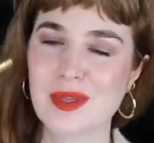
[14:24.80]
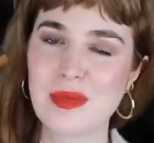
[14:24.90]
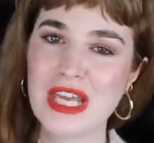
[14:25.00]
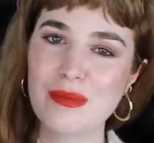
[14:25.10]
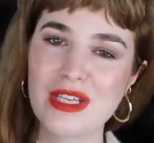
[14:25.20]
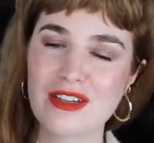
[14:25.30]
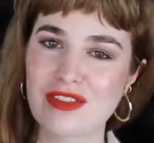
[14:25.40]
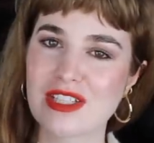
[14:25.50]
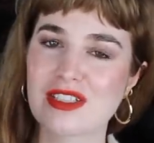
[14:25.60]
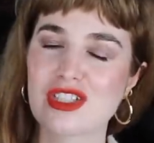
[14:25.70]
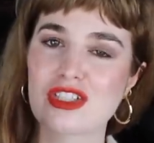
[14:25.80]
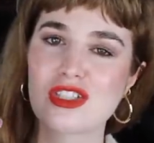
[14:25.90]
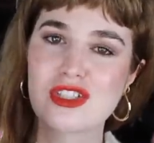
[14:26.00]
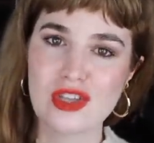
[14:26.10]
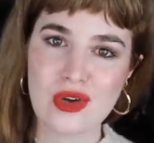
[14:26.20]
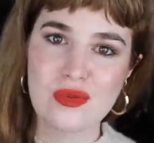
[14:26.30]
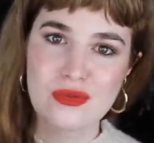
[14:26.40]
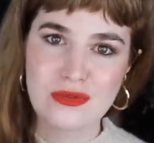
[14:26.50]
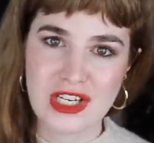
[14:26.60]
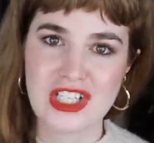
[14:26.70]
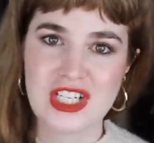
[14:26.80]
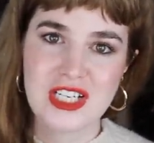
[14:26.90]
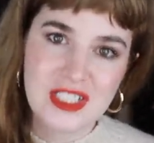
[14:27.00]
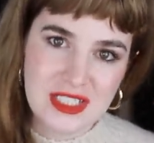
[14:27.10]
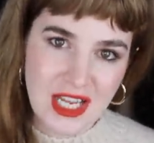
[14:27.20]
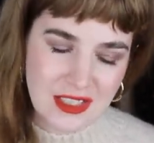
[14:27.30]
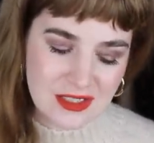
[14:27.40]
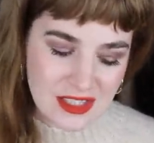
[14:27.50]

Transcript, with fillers: the pigment of this is just so rich and intense.